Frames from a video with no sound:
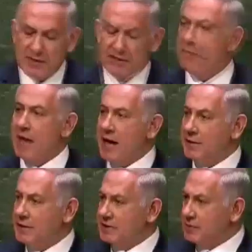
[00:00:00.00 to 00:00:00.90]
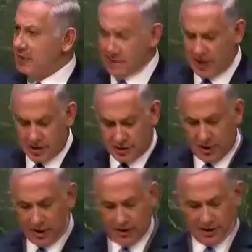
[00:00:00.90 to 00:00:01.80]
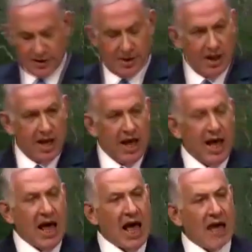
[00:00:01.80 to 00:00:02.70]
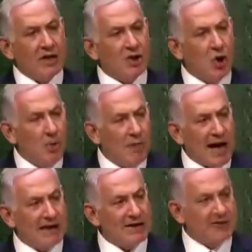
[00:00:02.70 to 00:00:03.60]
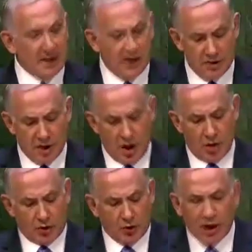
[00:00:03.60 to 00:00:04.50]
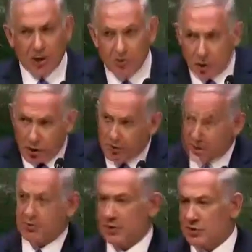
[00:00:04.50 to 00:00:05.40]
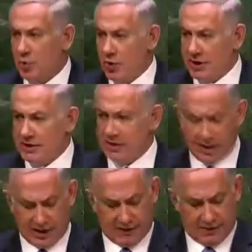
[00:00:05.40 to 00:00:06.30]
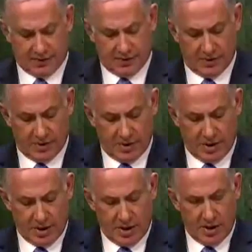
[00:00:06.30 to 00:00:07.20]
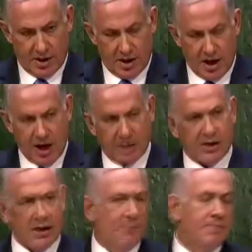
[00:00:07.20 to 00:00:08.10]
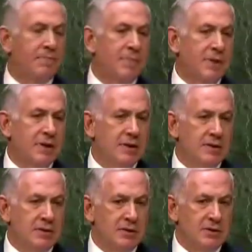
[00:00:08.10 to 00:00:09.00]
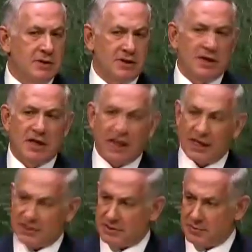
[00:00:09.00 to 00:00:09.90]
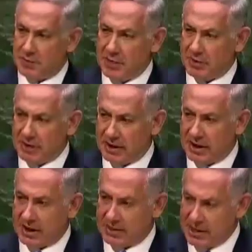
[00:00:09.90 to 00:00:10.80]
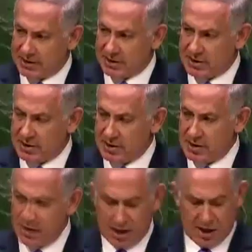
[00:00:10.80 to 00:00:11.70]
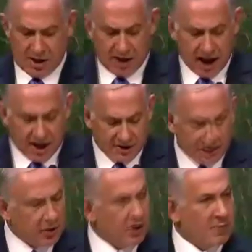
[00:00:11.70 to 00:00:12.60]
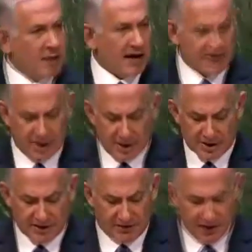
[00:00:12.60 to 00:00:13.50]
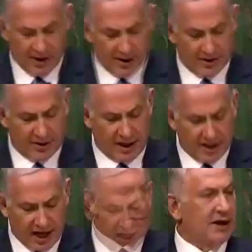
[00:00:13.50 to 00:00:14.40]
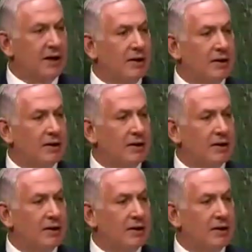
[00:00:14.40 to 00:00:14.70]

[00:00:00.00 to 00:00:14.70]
missile batteries in residential areas and told Palestinians to ignore Israel's warnings to leave. And just in case people didn't get the message, they executed Palestinian civilians in Gaza